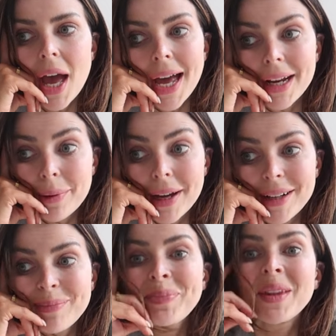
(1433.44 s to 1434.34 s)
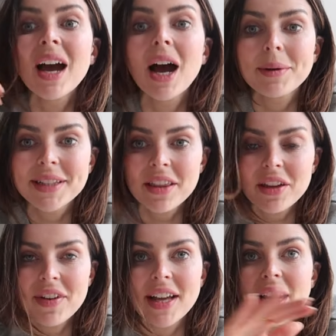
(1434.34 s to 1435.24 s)
Anyway, I was at the
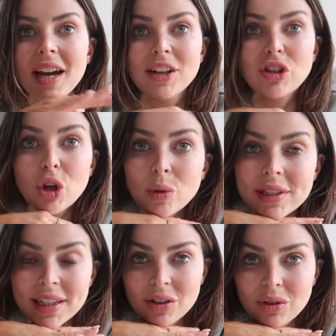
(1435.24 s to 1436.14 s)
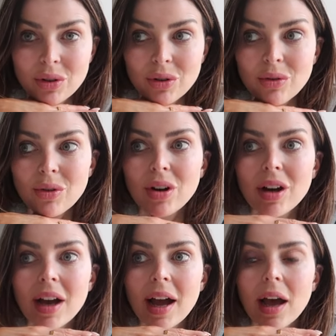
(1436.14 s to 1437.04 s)
event, I had no signal.
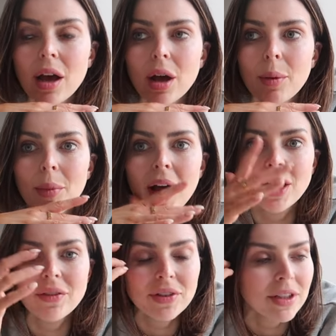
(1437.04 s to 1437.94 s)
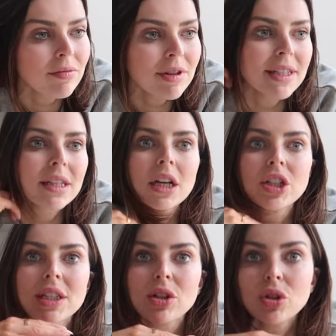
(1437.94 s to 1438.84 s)
For some reason, I
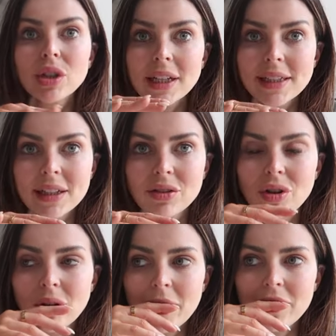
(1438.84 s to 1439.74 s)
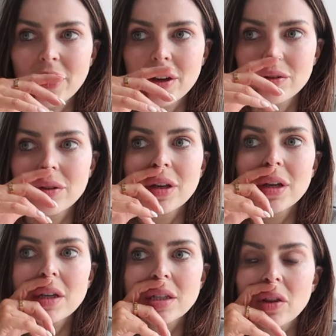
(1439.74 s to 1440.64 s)
just couldn't get signal on my phone.
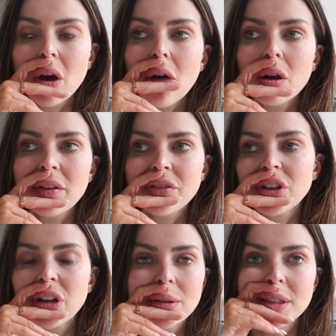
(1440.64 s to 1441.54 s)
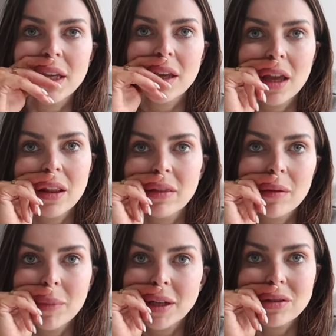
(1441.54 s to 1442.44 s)
So the whole afternoon I was
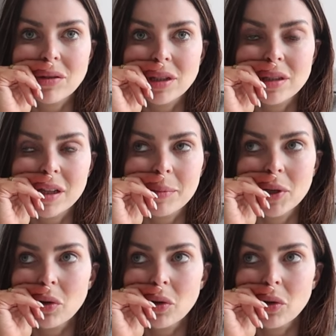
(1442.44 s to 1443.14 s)
thinking, my doctor's gonna be